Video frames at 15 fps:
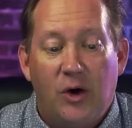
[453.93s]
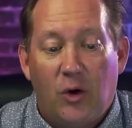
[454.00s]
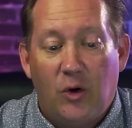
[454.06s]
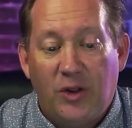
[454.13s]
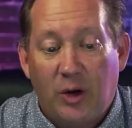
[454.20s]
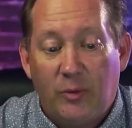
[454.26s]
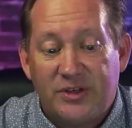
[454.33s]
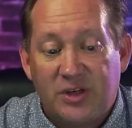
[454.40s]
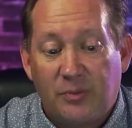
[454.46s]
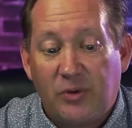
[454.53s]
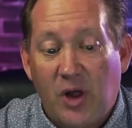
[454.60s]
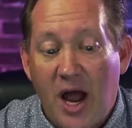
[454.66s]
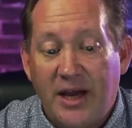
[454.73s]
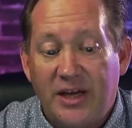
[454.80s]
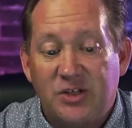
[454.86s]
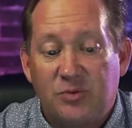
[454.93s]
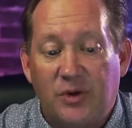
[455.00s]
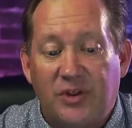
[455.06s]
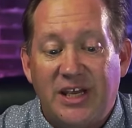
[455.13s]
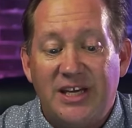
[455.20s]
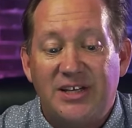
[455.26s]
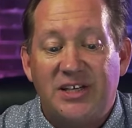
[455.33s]
or they would supply us
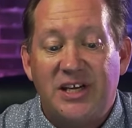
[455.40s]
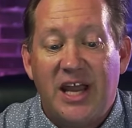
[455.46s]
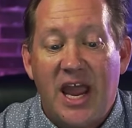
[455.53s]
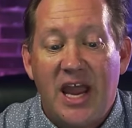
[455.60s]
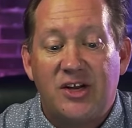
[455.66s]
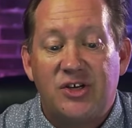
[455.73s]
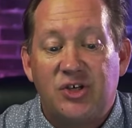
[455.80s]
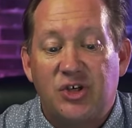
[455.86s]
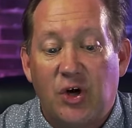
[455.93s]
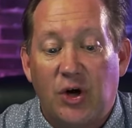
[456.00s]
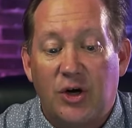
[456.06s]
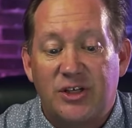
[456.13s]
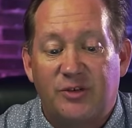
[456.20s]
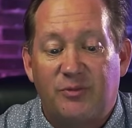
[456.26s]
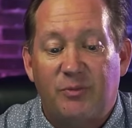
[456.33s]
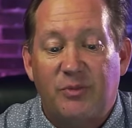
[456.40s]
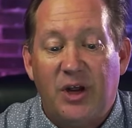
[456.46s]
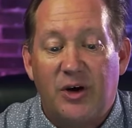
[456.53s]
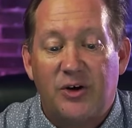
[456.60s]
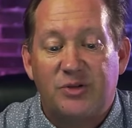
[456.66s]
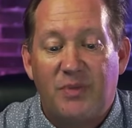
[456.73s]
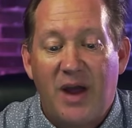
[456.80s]
with ECH shirts from
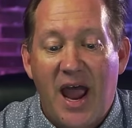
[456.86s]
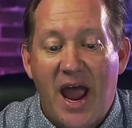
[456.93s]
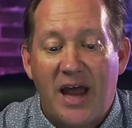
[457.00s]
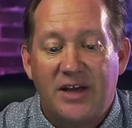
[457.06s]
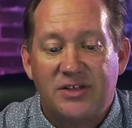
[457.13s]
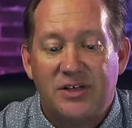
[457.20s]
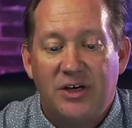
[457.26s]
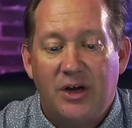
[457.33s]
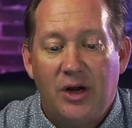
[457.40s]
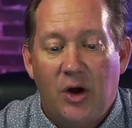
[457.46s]
years past.